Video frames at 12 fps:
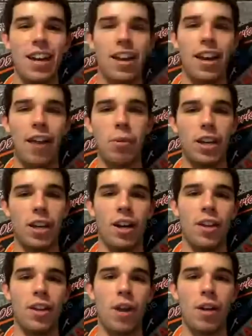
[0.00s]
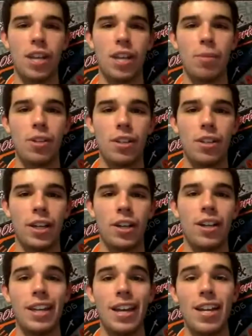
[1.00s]
Hey, everybody. The Roundtable
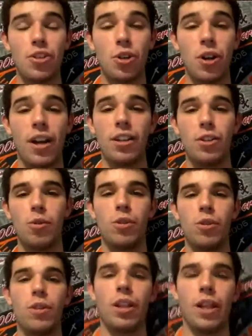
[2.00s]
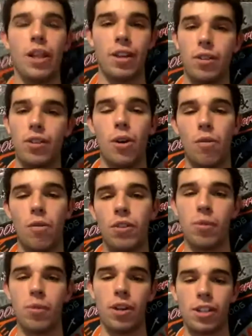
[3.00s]
here again, trying to do a Google Hangout.
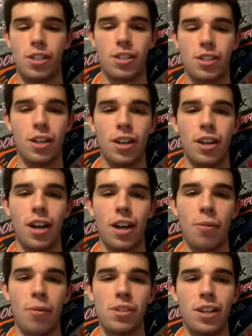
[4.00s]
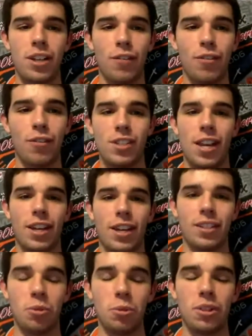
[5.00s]
Hopefully it works. I wasn't here for the
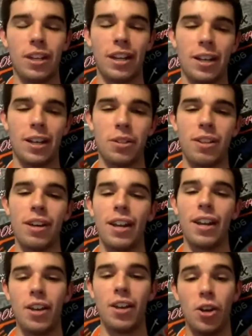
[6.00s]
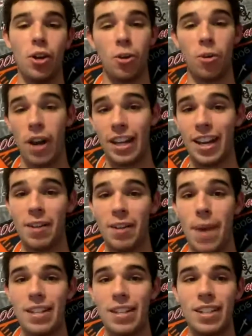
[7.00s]
second Google Hangout that Greg and
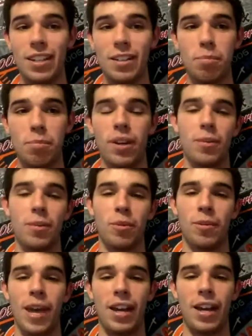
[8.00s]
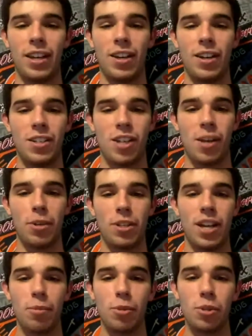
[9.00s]
Matt did, but we're back here,
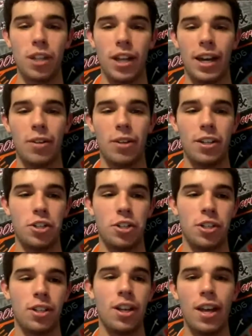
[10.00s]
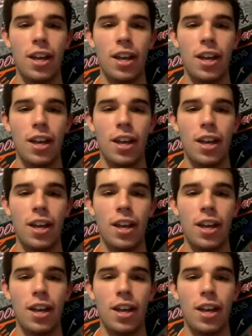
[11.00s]
summertime Google Hangout edition.